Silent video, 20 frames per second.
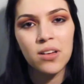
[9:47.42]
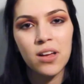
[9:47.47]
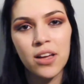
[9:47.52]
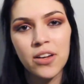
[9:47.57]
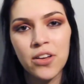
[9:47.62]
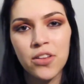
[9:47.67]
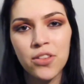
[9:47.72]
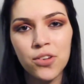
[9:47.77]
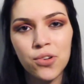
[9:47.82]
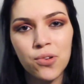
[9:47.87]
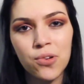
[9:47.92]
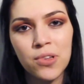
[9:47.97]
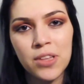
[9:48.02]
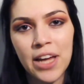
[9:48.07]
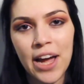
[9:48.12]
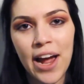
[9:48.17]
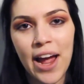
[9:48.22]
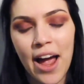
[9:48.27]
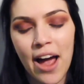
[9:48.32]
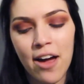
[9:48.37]
Another goal
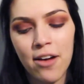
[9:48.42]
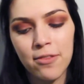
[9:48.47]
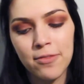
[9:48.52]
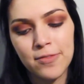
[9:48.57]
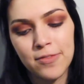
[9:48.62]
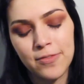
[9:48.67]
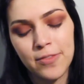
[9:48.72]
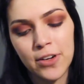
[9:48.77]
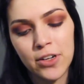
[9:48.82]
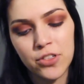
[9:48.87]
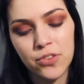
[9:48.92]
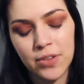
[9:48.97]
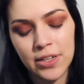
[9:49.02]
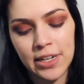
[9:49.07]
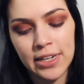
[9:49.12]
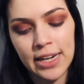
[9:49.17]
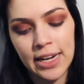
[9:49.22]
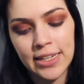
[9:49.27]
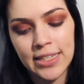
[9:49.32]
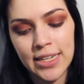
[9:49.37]
that I have for
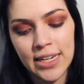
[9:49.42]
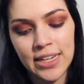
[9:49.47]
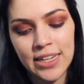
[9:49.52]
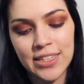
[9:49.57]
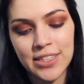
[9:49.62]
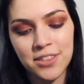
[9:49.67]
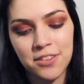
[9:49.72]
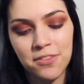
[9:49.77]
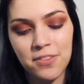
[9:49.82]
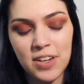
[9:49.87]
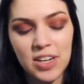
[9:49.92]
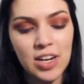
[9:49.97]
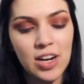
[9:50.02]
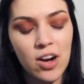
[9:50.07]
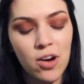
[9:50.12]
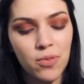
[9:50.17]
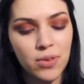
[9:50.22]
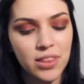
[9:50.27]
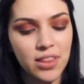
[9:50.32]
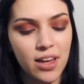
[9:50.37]
2019 is to figure
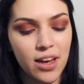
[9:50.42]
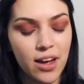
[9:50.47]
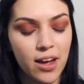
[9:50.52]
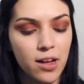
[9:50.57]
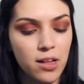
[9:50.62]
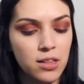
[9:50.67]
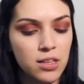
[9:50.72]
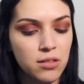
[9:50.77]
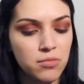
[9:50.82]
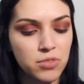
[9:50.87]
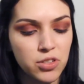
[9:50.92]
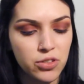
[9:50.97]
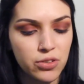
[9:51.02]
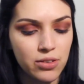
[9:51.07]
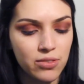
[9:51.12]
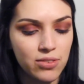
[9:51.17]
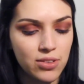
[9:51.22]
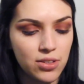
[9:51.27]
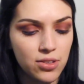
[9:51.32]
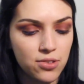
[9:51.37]
out what the hell I'm
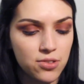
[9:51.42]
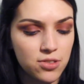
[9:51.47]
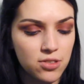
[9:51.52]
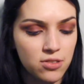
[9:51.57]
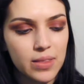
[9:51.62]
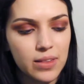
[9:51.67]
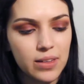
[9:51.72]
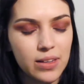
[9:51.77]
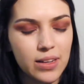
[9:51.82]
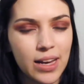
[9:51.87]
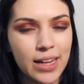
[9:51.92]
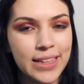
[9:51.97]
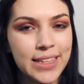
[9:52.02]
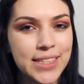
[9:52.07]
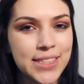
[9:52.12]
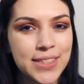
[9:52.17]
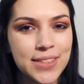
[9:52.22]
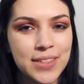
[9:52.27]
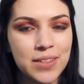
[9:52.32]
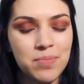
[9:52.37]
doing with YouTube. At
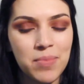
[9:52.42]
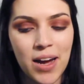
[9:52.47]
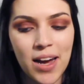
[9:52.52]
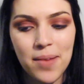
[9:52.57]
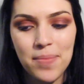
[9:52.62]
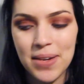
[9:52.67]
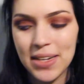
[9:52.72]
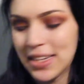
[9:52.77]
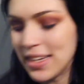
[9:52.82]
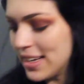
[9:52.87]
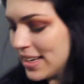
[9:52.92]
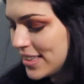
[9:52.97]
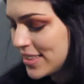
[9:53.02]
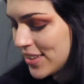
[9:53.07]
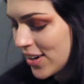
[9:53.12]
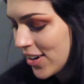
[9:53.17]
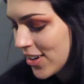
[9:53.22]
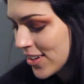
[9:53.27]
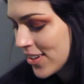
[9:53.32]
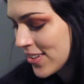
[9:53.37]
least in my opinion, it's
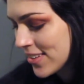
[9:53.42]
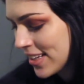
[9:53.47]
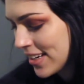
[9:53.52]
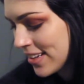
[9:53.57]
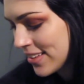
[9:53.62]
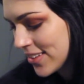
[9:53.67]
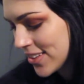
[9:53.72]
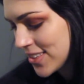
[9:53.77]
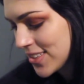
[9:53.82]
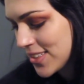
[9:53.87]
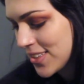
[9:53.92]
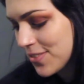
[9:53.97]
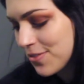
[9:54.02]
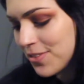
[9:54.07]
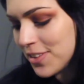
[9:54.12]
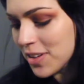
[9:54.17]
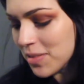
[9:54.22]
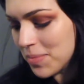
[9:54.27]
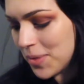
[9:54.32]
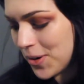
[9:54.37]
harder than it looks to feel